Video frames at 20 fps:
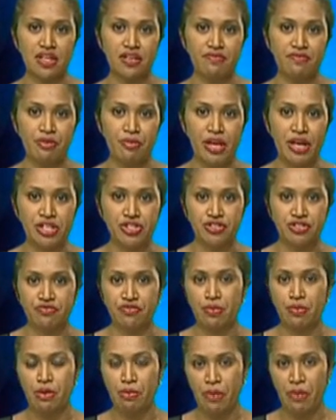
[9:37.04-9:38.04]
information
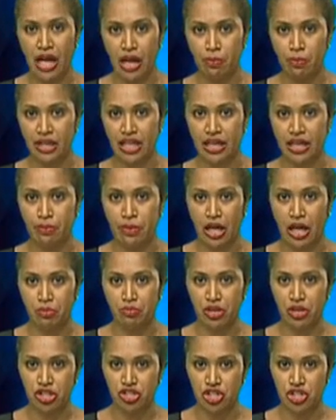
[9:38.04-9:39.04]
from the public
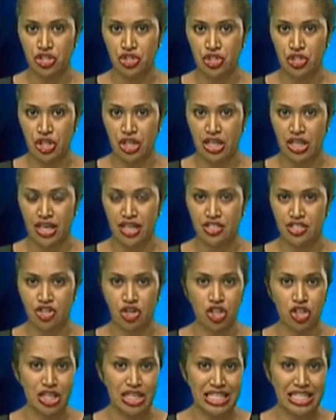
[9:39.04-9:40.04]
about pictures
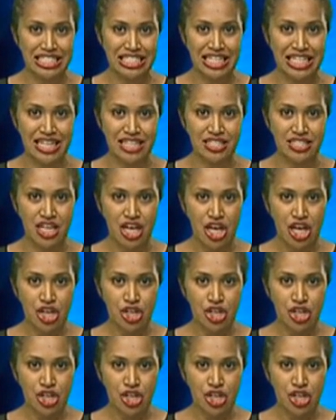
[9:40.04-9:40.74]
circulating on the internet